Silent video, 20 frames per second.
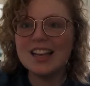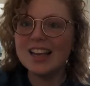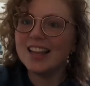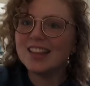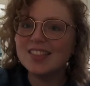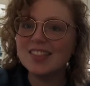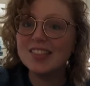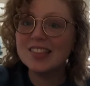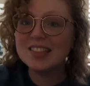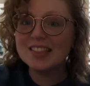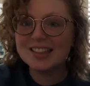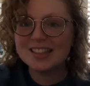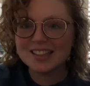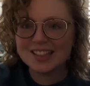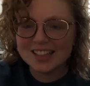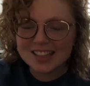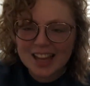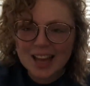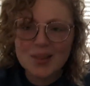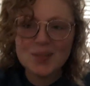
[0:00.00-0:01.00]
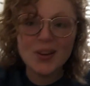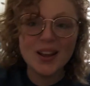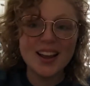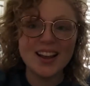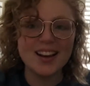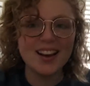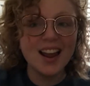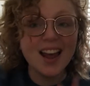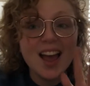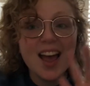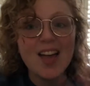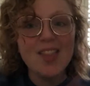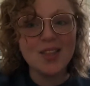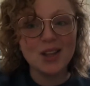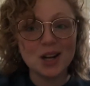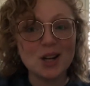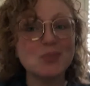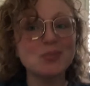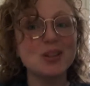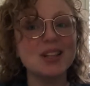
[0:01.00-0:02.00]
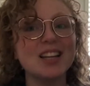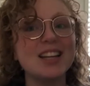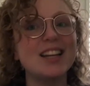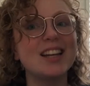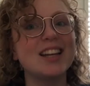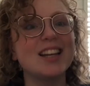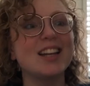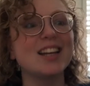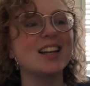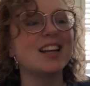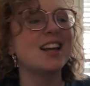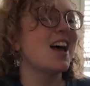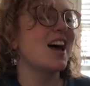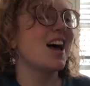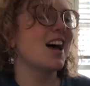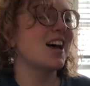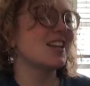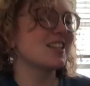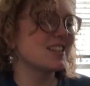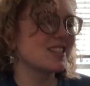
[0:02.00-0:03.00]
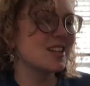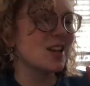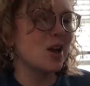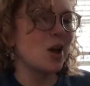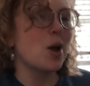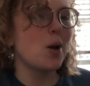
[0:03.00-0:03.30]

in the campaign that I'm playing in as